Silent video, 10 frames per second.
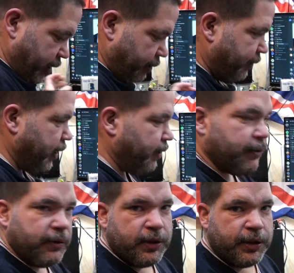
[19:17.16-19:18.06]
out of that
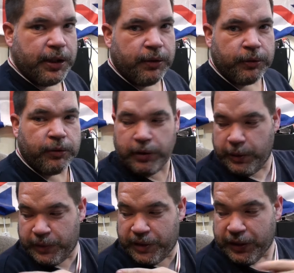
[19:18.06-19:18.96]
Tildorn
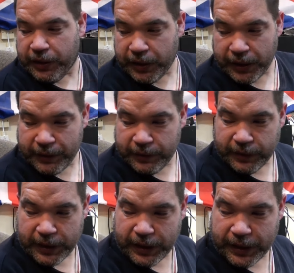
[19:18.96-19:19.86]
that was sitting down
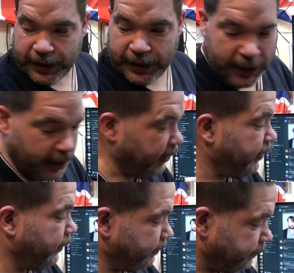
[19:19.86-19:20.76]
there.
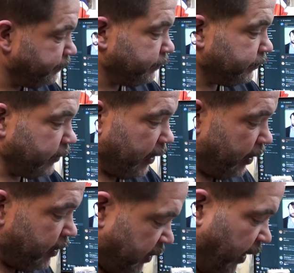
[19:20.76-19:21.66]

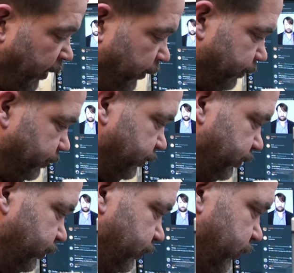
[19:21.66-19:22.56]
Is dead.
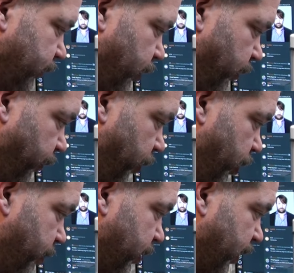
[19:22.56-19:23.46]

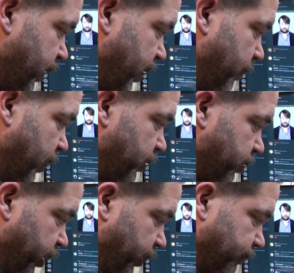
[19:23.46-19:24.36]
Confirmed, a dead battery.